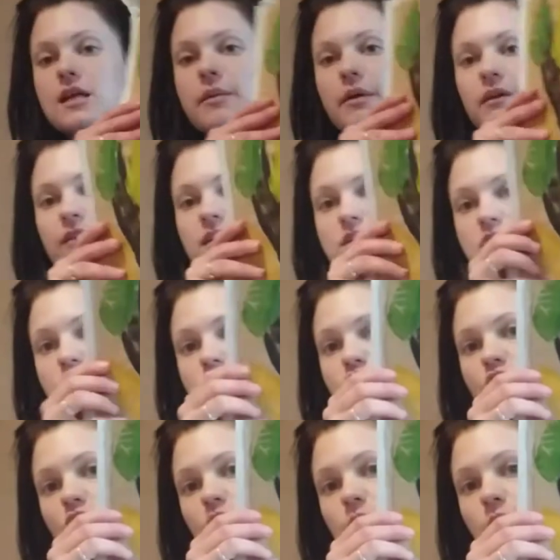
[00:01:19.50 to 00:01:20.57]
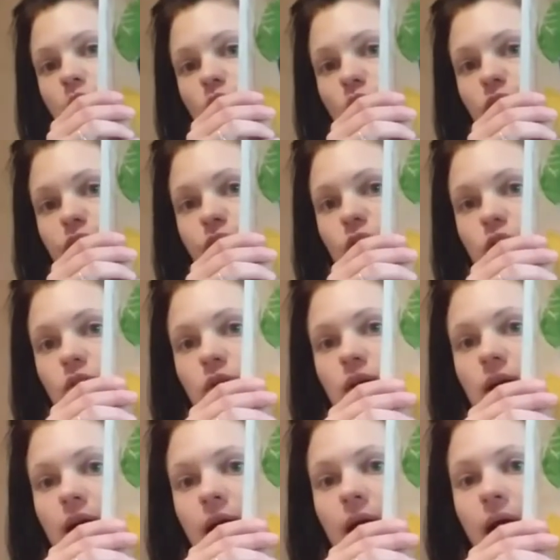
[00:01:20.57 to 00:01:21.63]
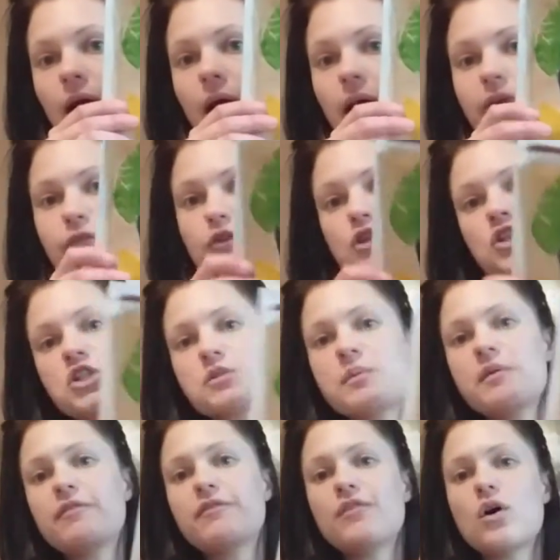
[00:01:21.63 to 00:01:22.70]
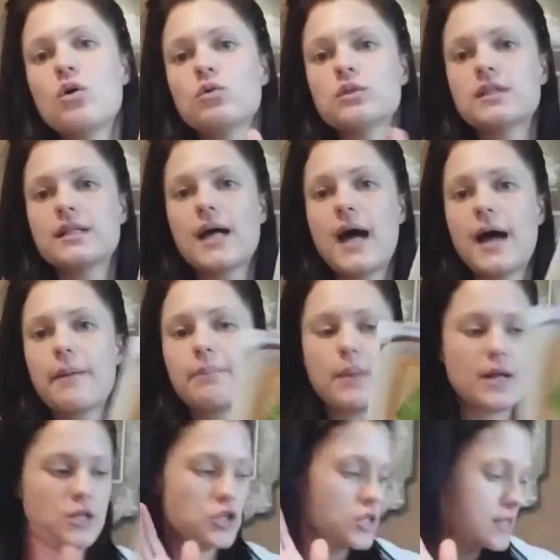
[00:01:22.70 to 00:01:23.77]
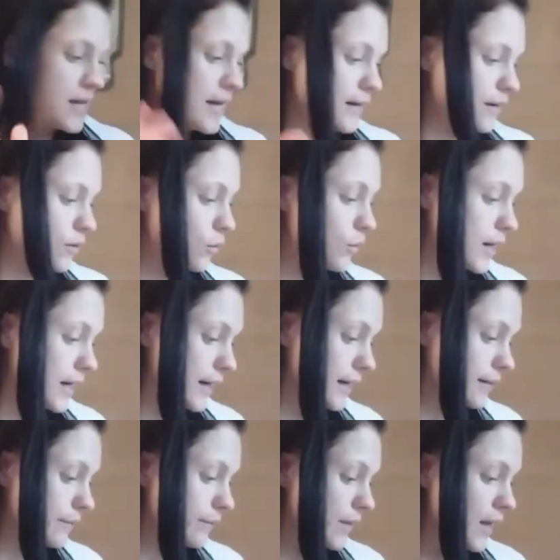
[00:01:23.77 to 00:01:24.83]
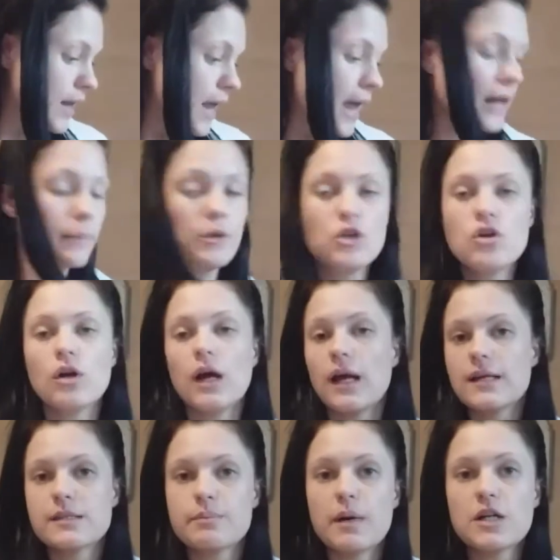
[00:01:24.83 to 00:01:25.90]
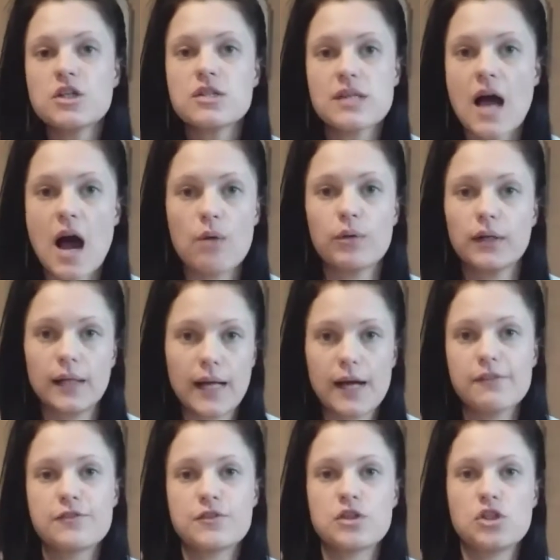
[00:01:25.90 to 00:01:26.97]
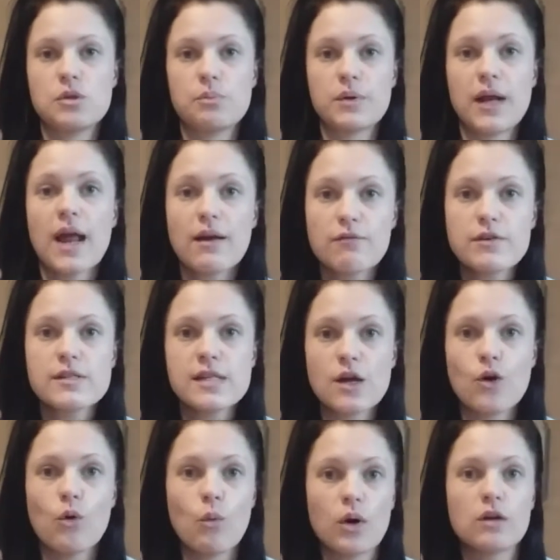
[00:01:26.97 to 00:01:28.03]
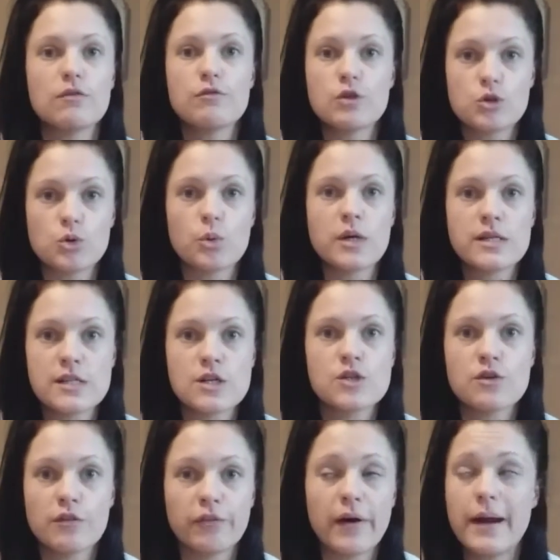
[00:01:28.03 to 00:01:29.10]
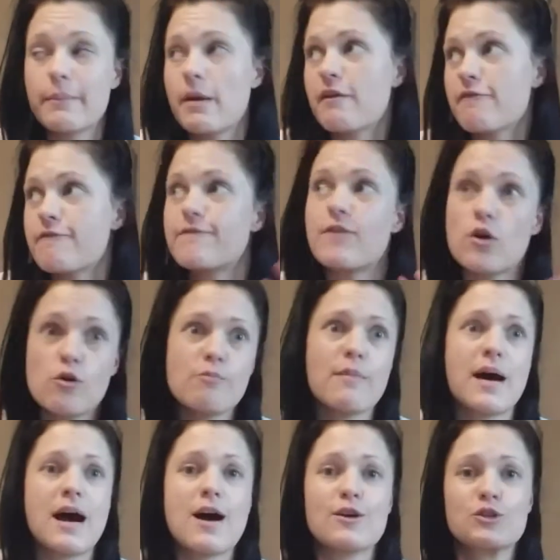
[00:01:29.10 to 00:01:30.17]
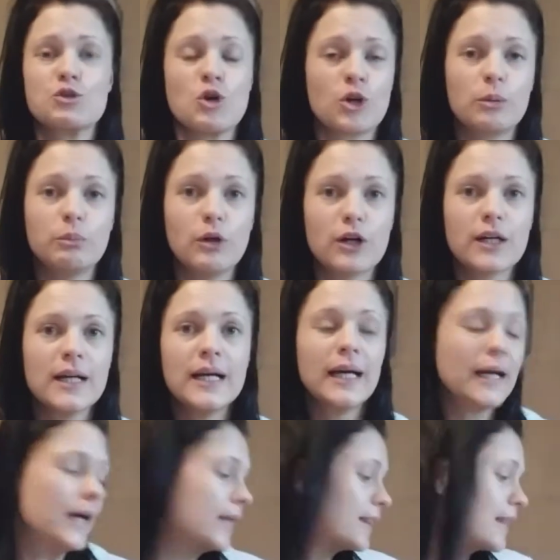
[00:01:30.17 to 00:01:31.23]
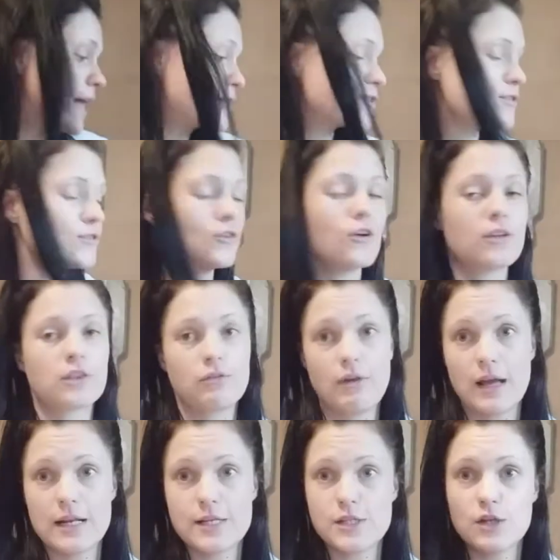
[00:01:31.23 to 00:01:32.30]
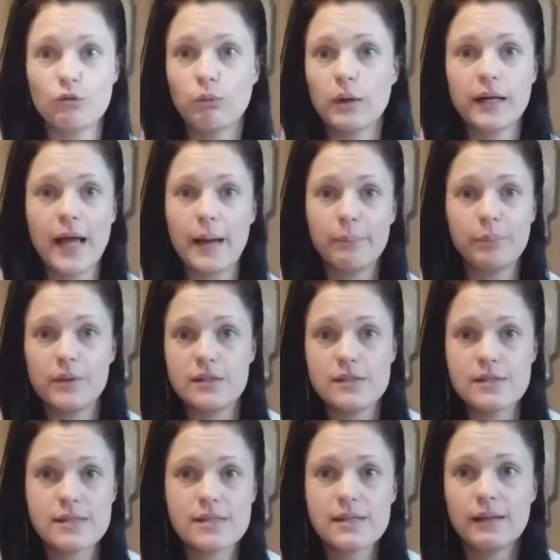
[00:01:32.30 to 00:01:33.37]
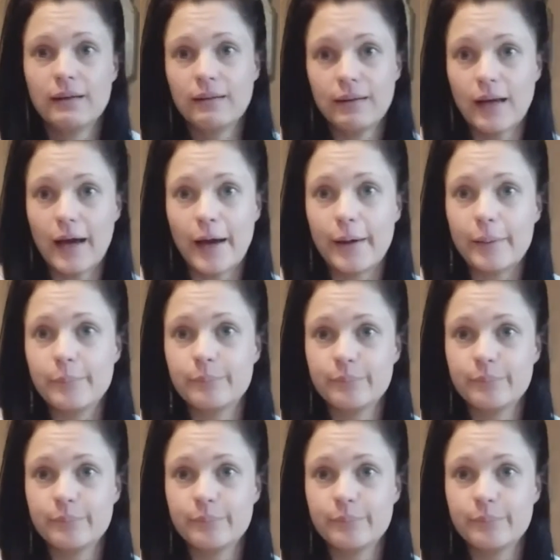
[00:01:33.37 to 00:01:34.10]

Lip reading: mean, this is so beautiful, and for it just to be folded up and just hidden away. I mean, as much as I would love to put every single one of her drawings into a frame and fill my house chock-a-block, that's not the reality of what happens. I